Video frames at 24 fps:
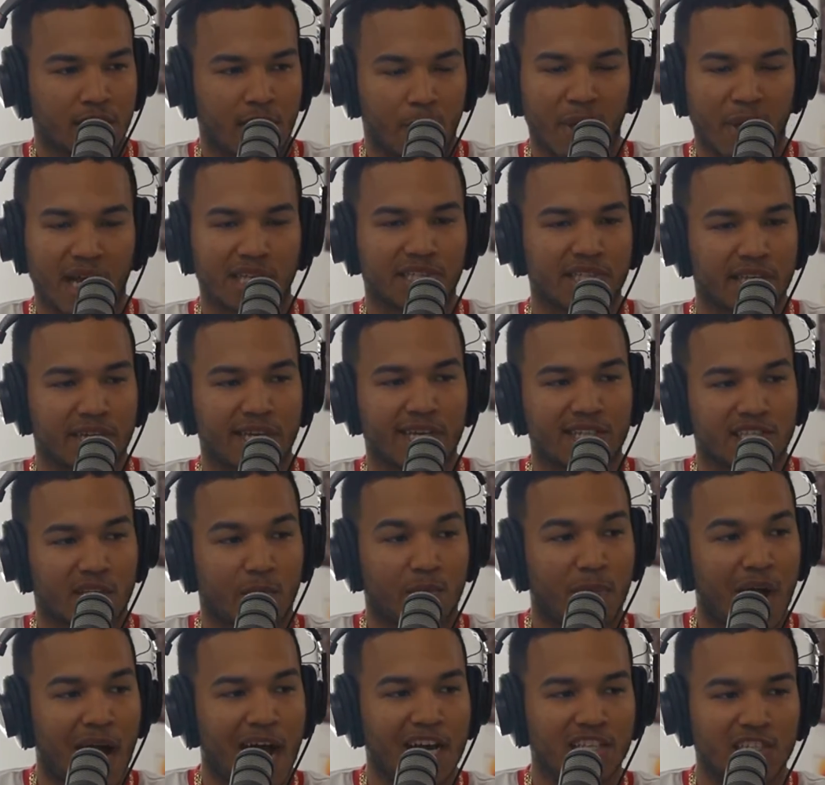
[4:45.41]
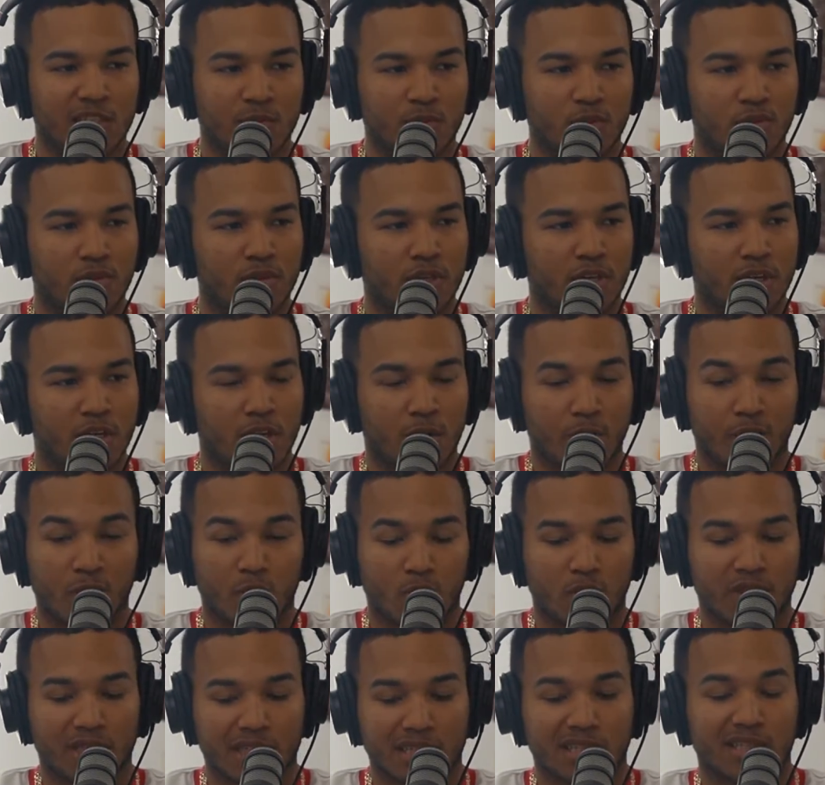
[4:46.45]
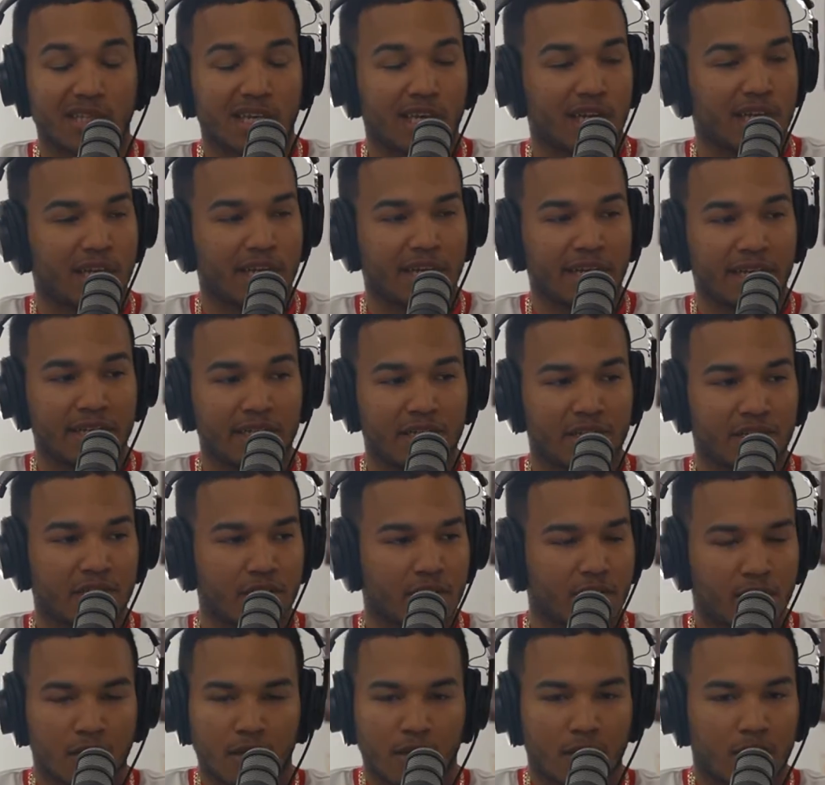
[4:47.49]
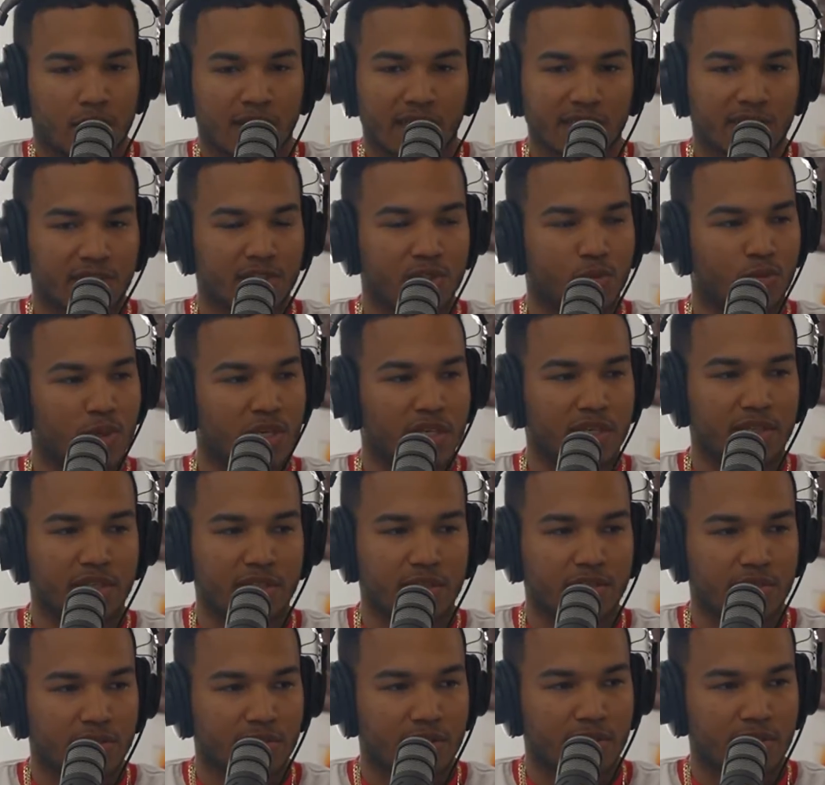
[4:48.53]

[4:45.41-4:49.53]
i'm not saying it's impossible but with this day and age that's just what it